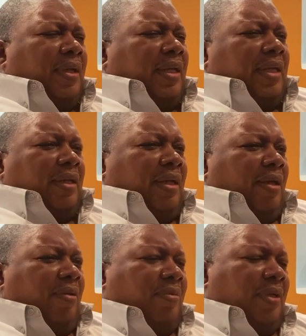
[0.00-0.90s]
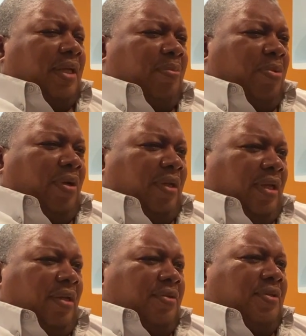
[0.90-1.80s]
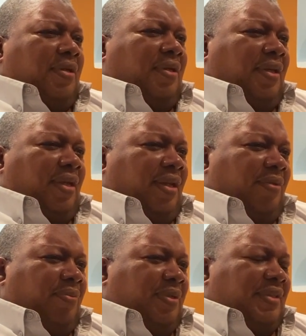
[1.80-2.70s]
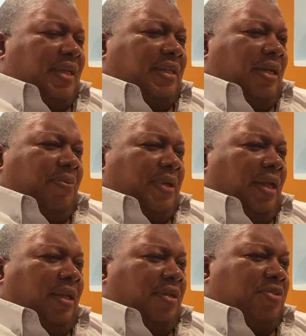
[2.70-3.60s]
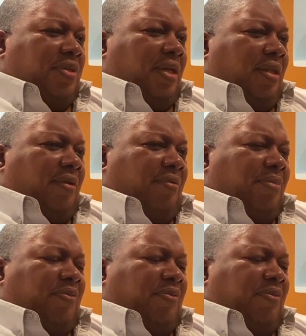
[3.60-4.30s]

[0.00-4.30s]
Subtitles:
he bought lunch, and we sat down, we ate lunch together, my